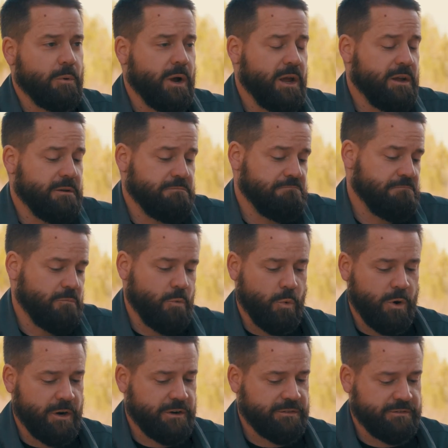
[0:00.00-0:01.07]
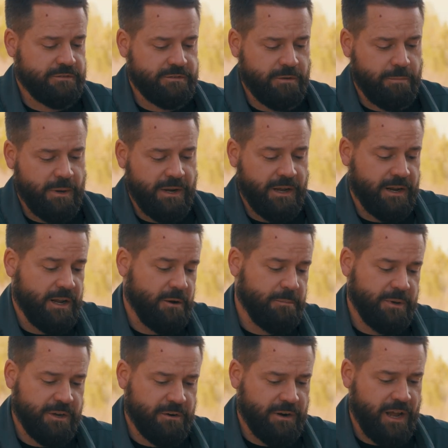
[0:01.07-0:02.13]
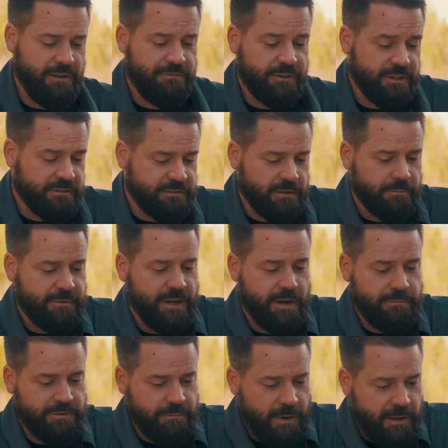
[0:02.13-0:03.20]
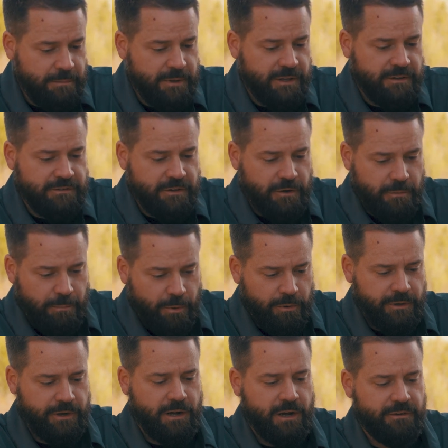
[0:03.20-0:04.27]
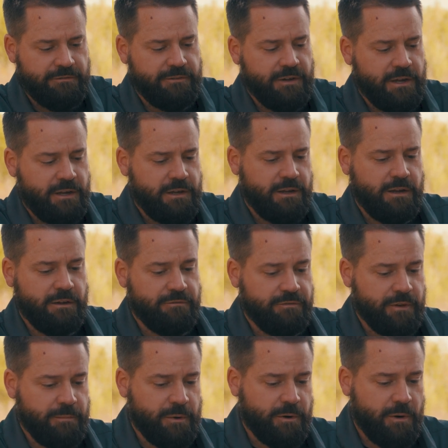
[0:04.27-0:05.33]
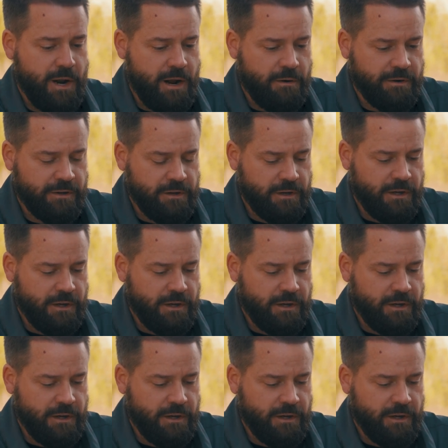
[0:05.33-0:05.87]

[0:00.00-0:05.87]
way works, depending on how big your knife is. Sometimes it might be easier to pull it off and flip it around.